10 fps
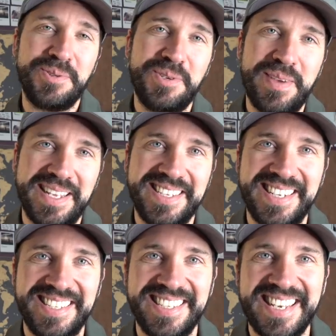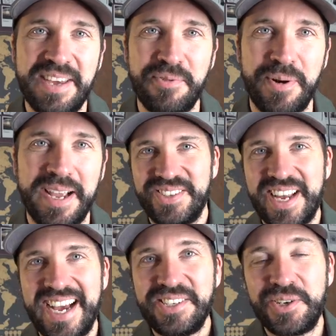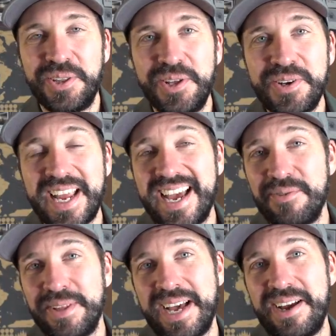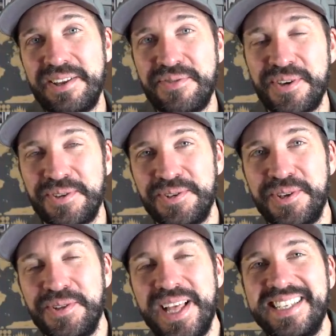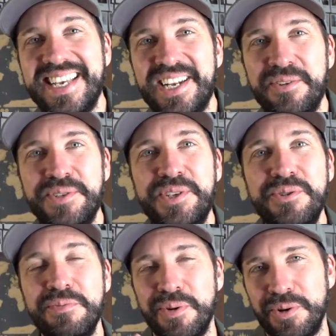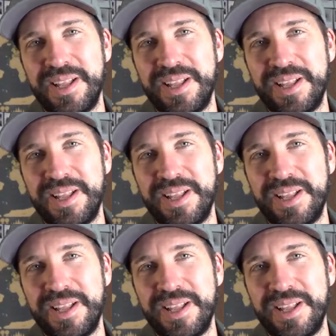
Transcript: to be entered into the giveaway. So guys, good luck, and without any further ado, let's head over to the Ball